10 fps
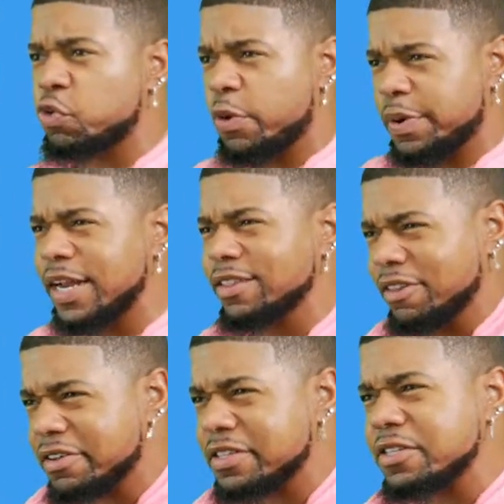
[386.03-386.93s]
When I
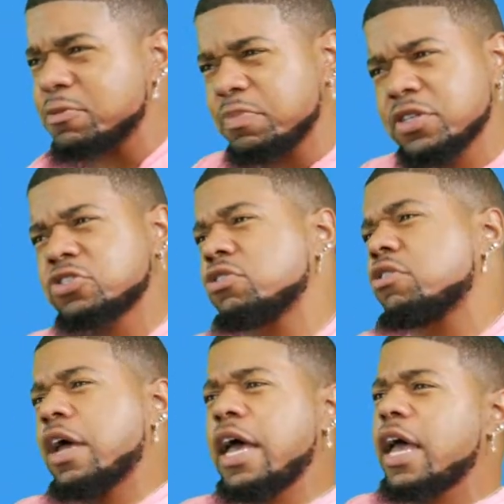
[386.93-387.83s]
look at this picture,
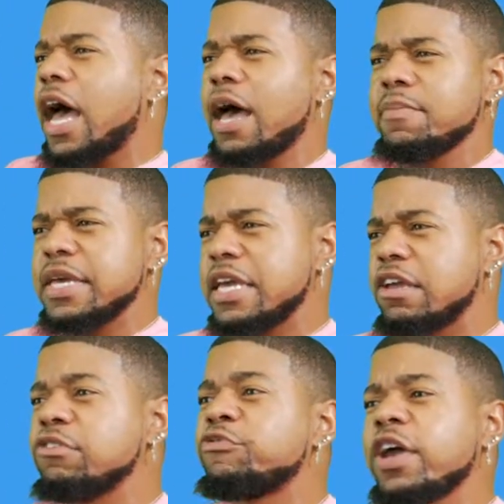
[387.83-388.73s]
I
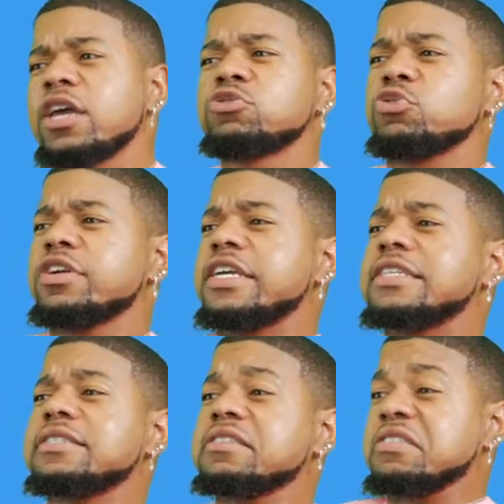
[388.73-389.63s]
mean, Phaedra
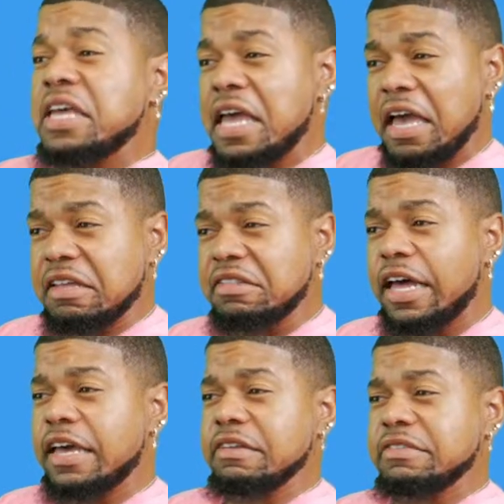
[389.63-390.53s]
is thick,
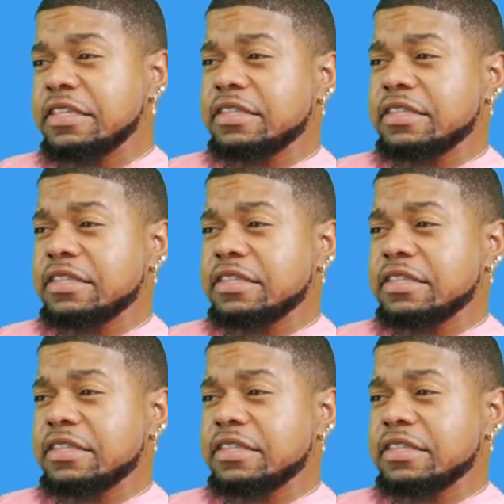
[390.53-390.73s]
like thick,